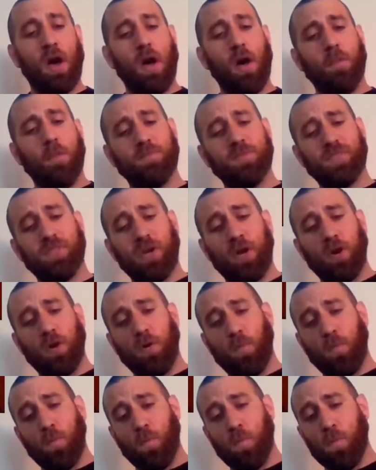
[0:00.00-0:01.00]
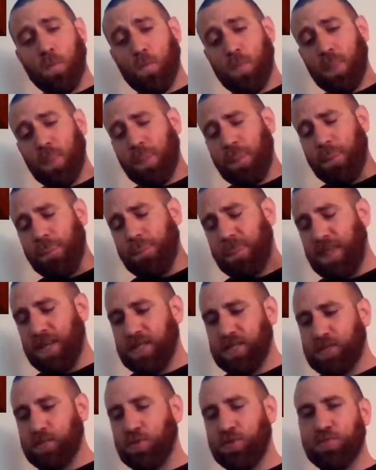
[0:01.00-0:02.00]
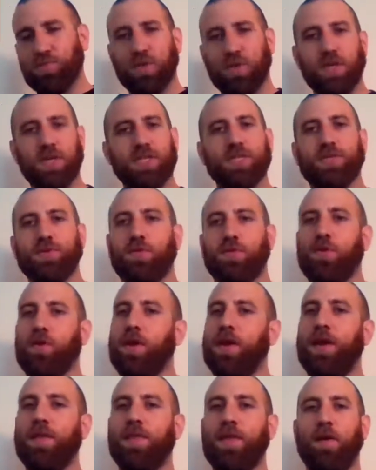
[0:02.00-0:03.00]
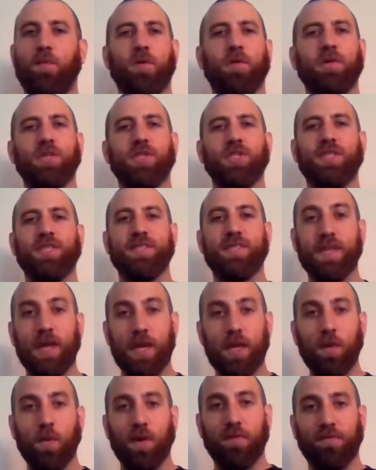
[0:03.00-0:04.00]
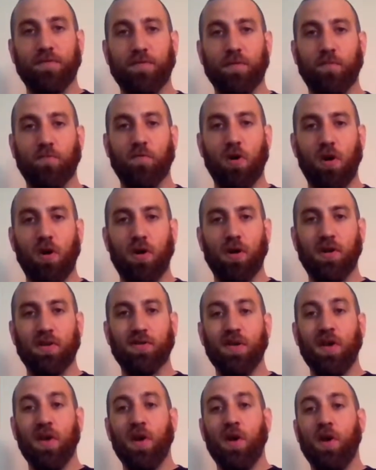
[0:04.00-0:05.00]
So this was really a story that we were just continuing from Raw